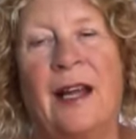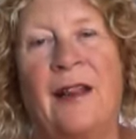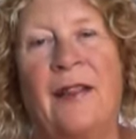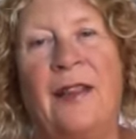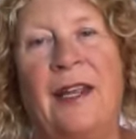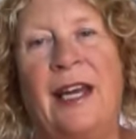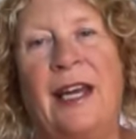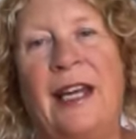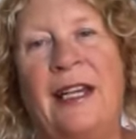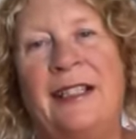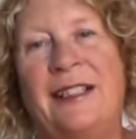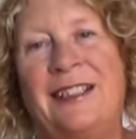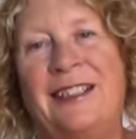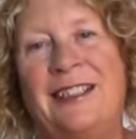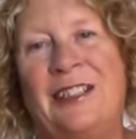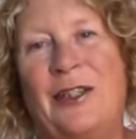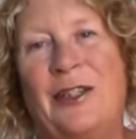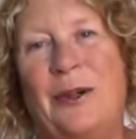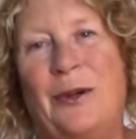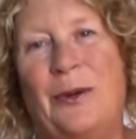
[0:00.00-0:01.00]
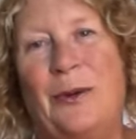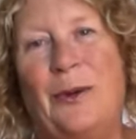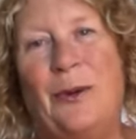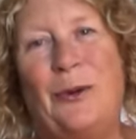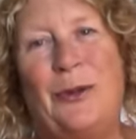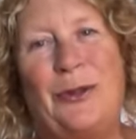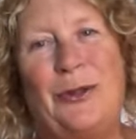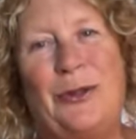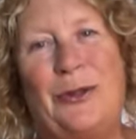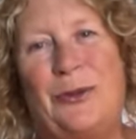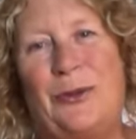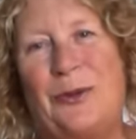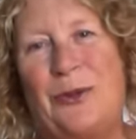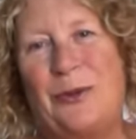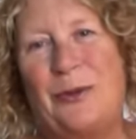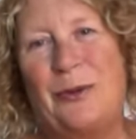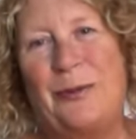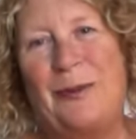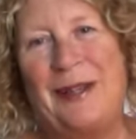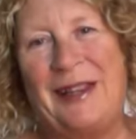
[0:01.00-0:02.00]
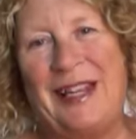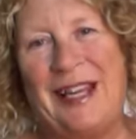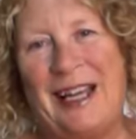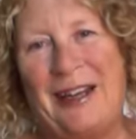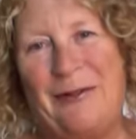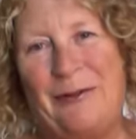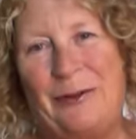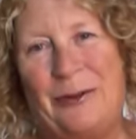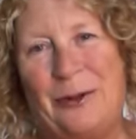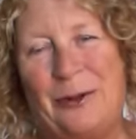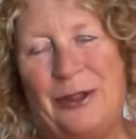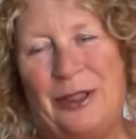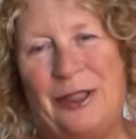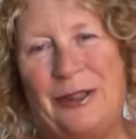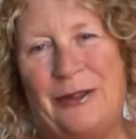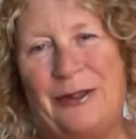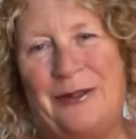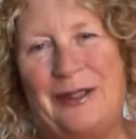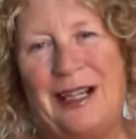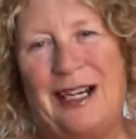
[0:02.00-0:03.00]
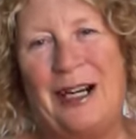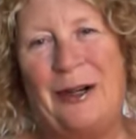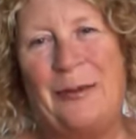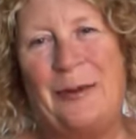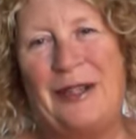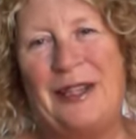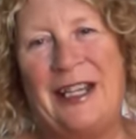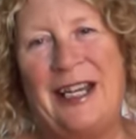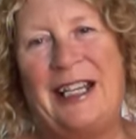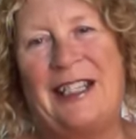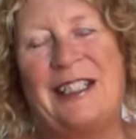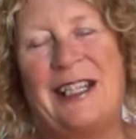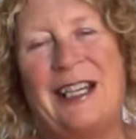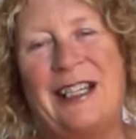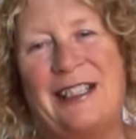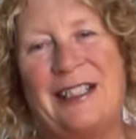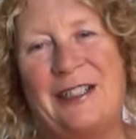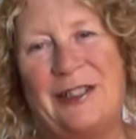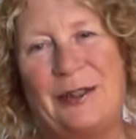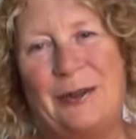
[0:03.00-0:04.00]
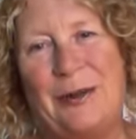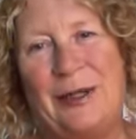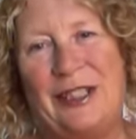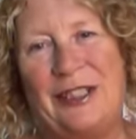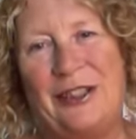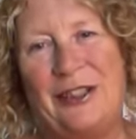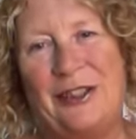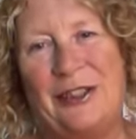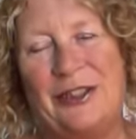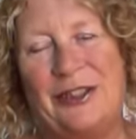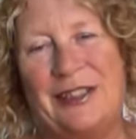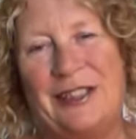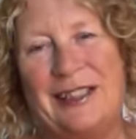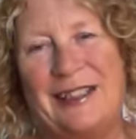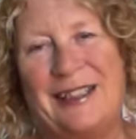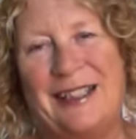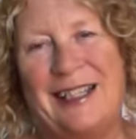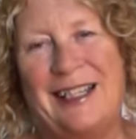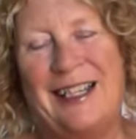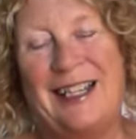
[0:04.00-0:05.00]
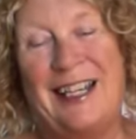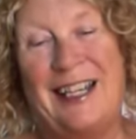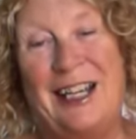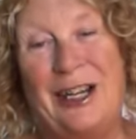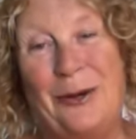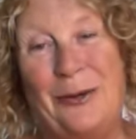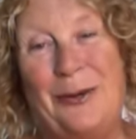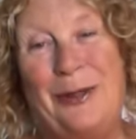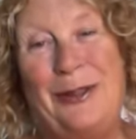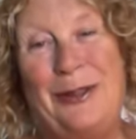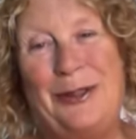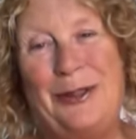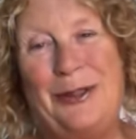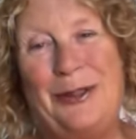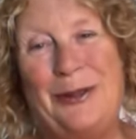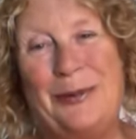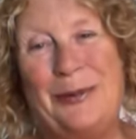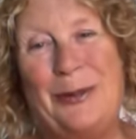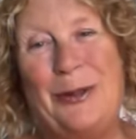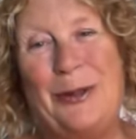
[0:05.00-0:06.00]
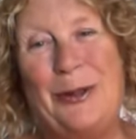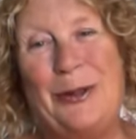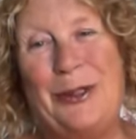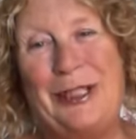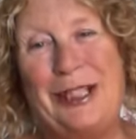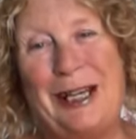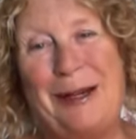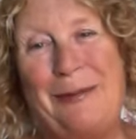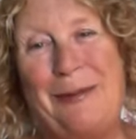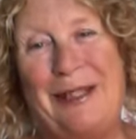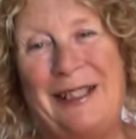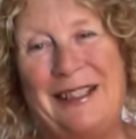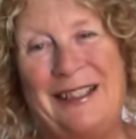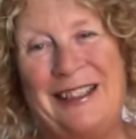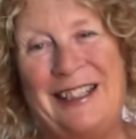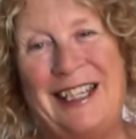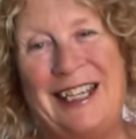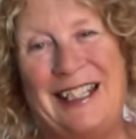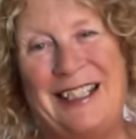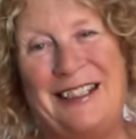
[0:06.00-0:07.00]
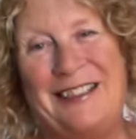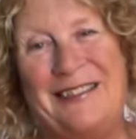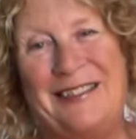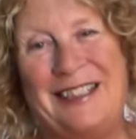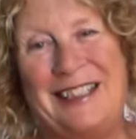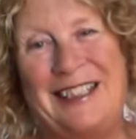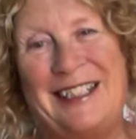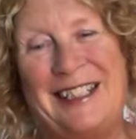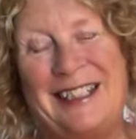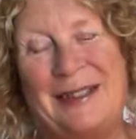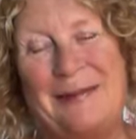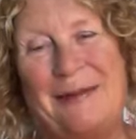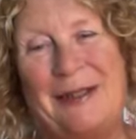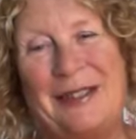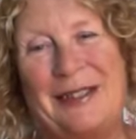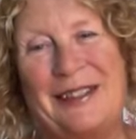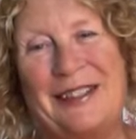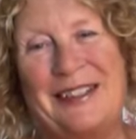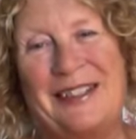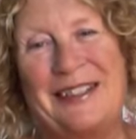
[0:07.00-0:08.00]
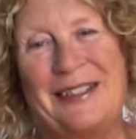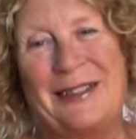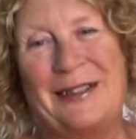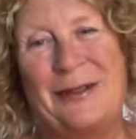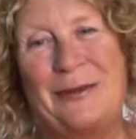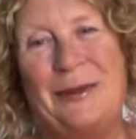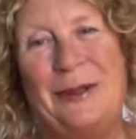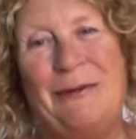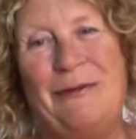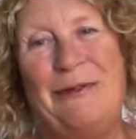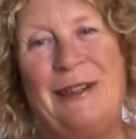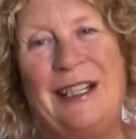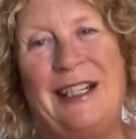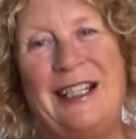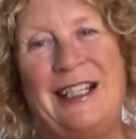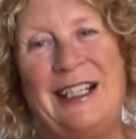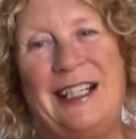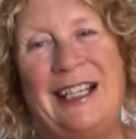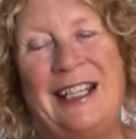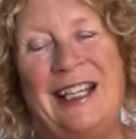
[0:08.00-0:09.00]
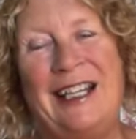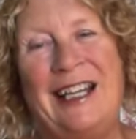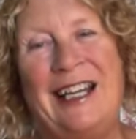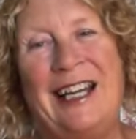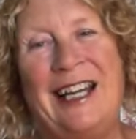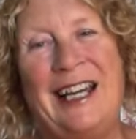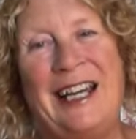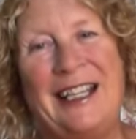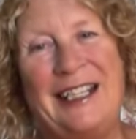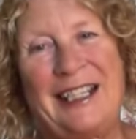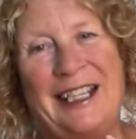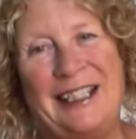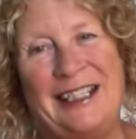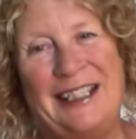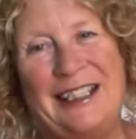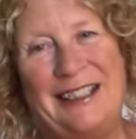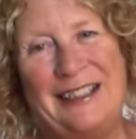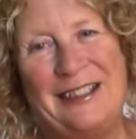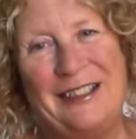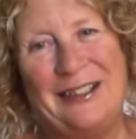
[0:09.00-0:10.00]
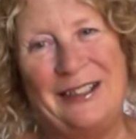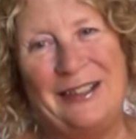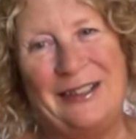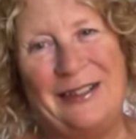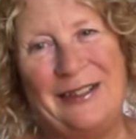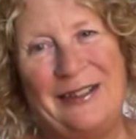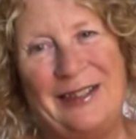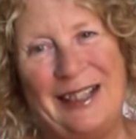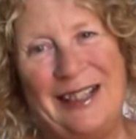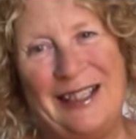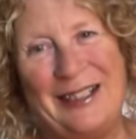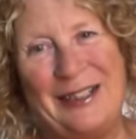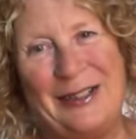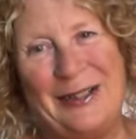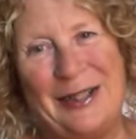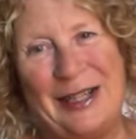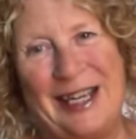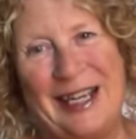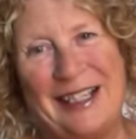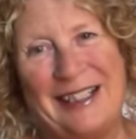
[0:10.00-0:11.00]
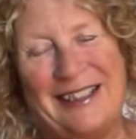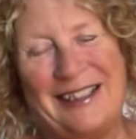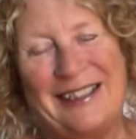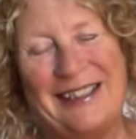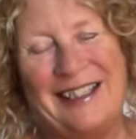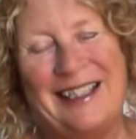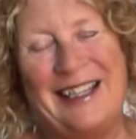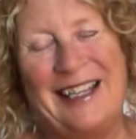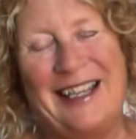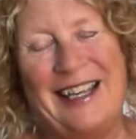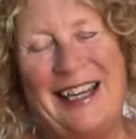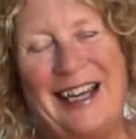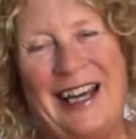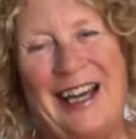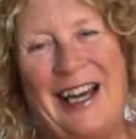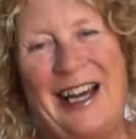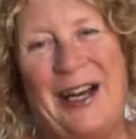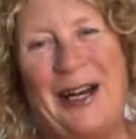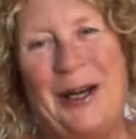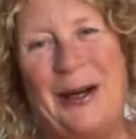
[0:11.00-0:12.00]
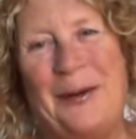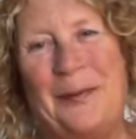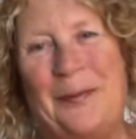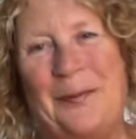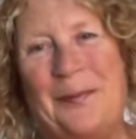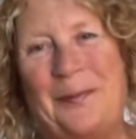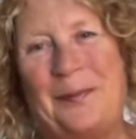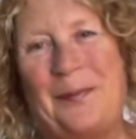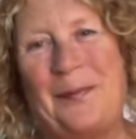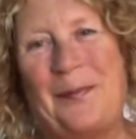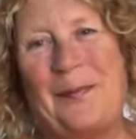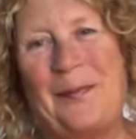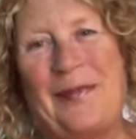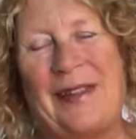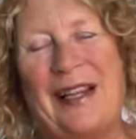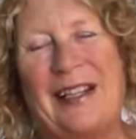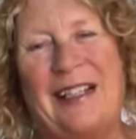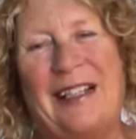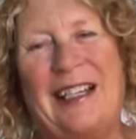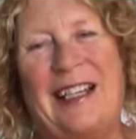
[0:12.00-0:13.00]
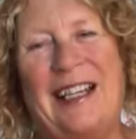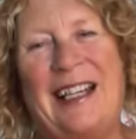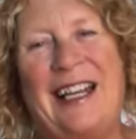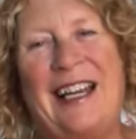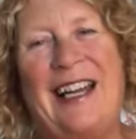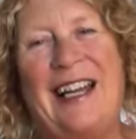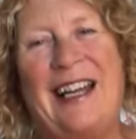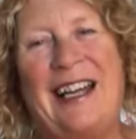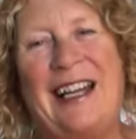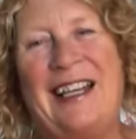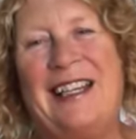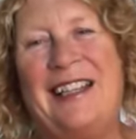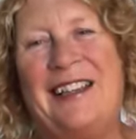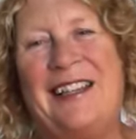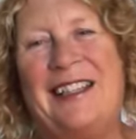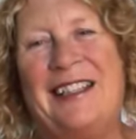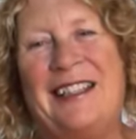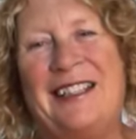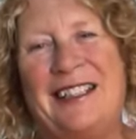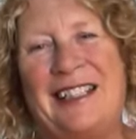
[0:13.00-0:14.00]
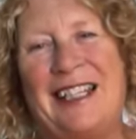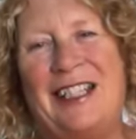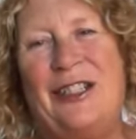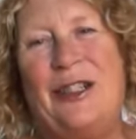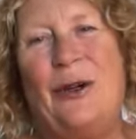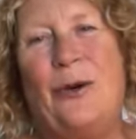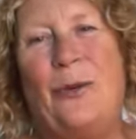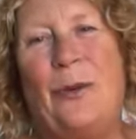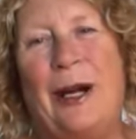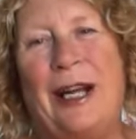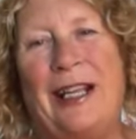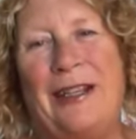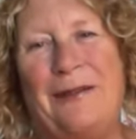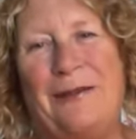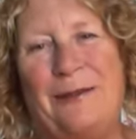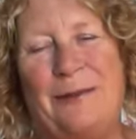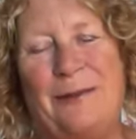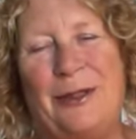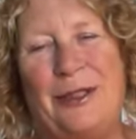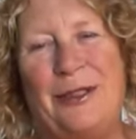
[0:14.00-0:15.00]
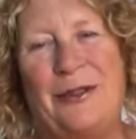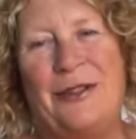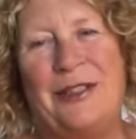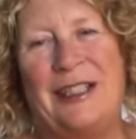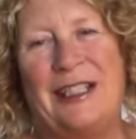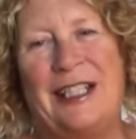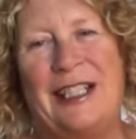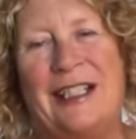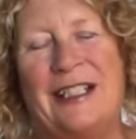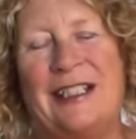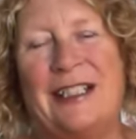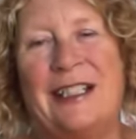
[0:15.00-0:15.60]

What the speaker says: then all the tools will be there for you. I'll be there to answer questions. We'll do some good tapping at the end of the 6 months so that we really get into that and clear anything that's in your way from using it.